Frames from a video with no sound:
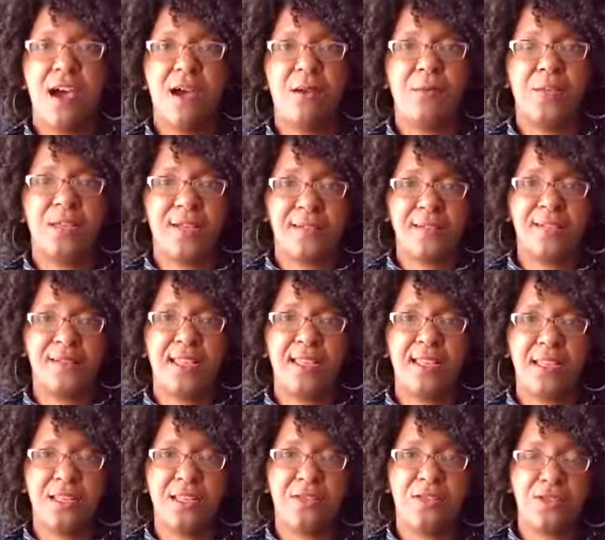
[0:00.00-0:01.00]
because they
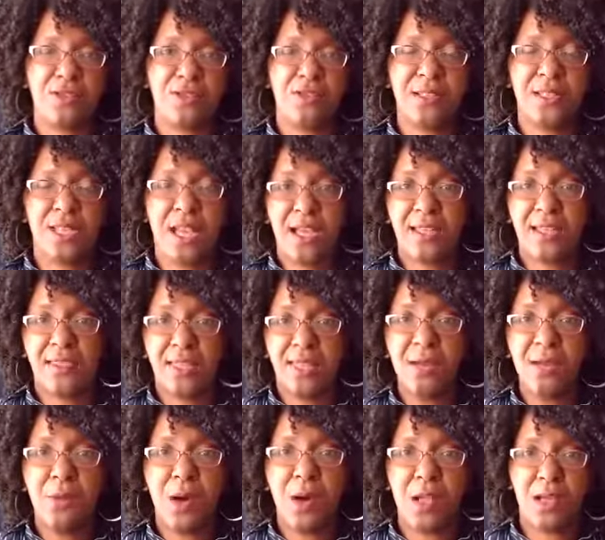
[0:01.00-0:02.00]
need you to guide
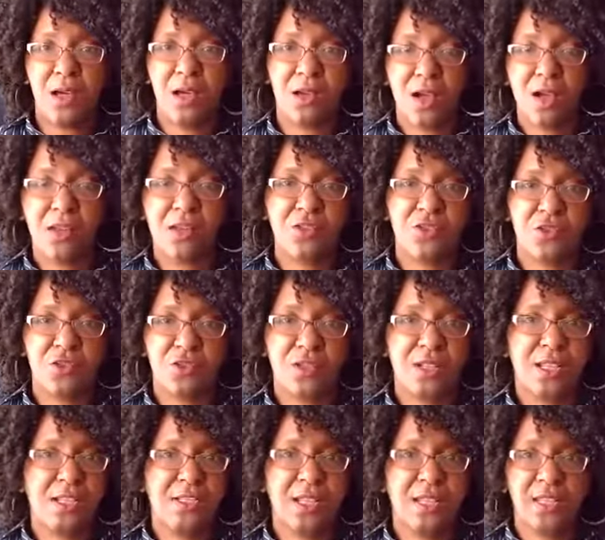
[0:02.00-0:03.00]
them along on a
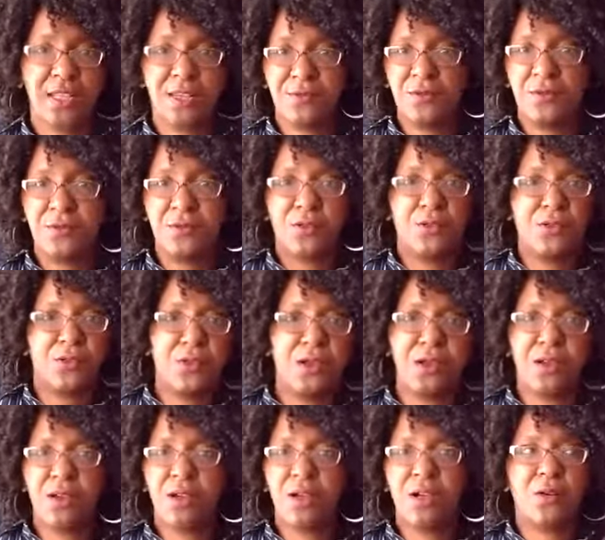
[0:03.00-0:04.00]
journey. Like if you're a
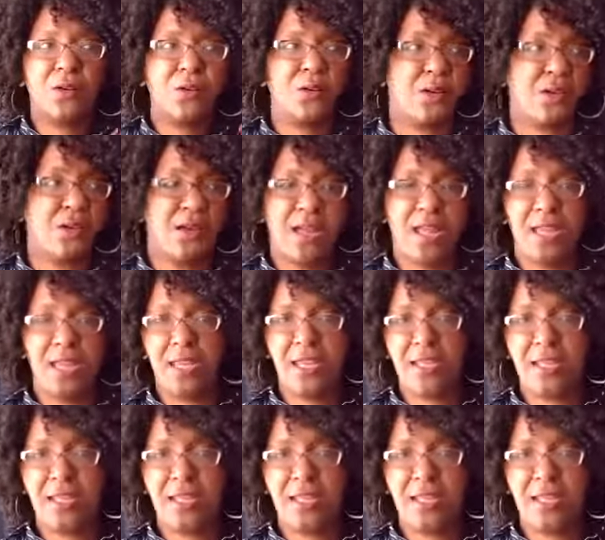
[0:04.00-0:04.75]
lawyer or an